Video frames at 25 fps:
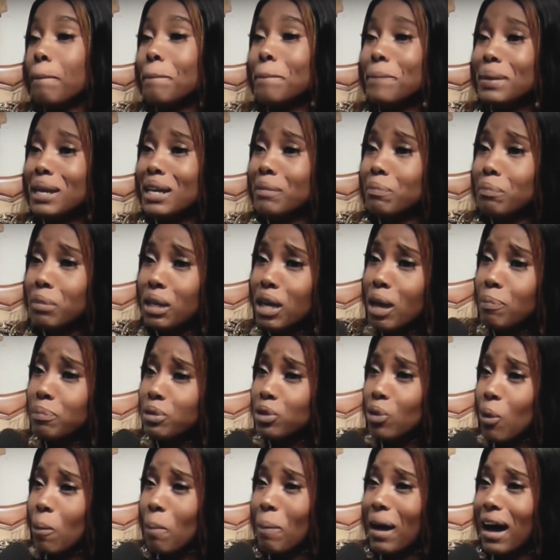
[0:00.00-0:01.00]
Beat me up
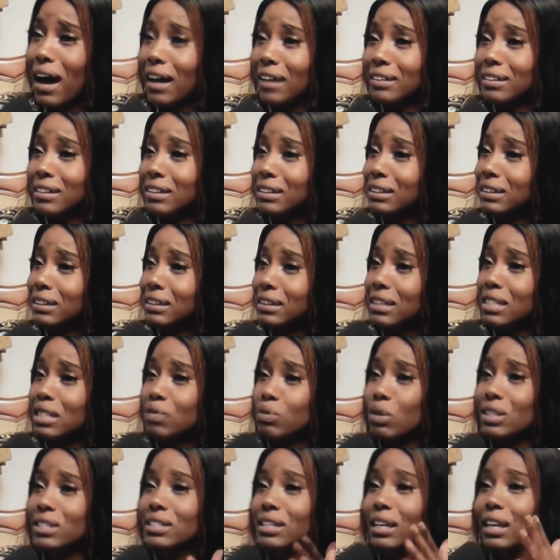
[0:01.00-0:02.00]
so bad.
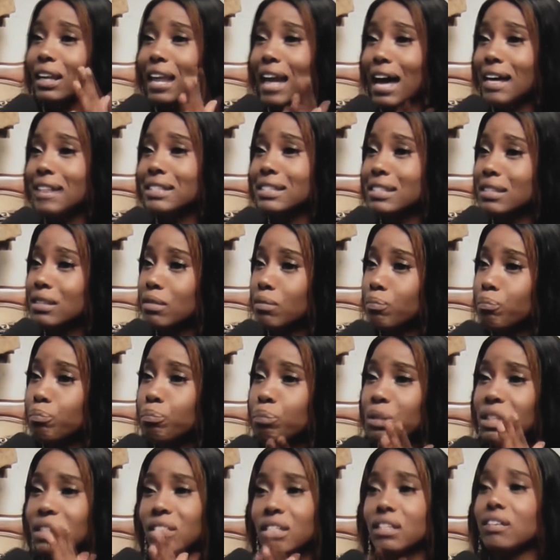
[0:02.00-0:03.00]
This was the last
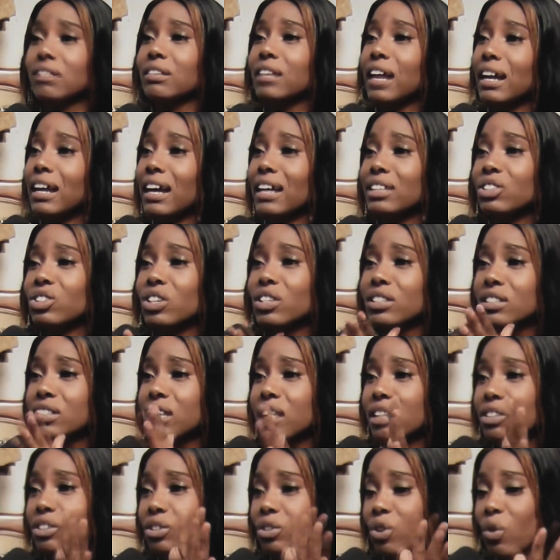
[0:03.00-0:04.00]
beating that I just
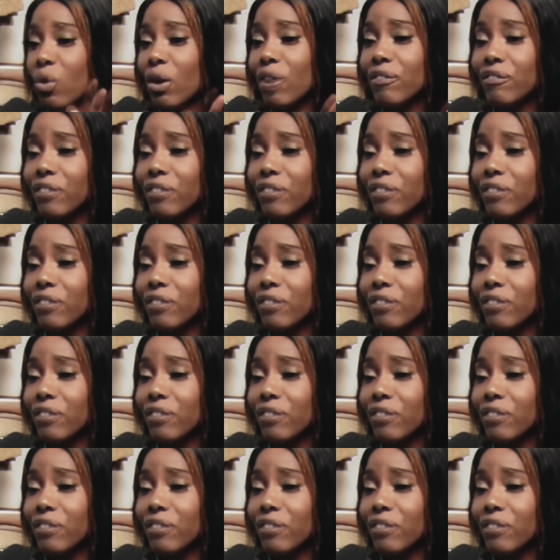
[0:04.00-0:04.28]
said, you know what,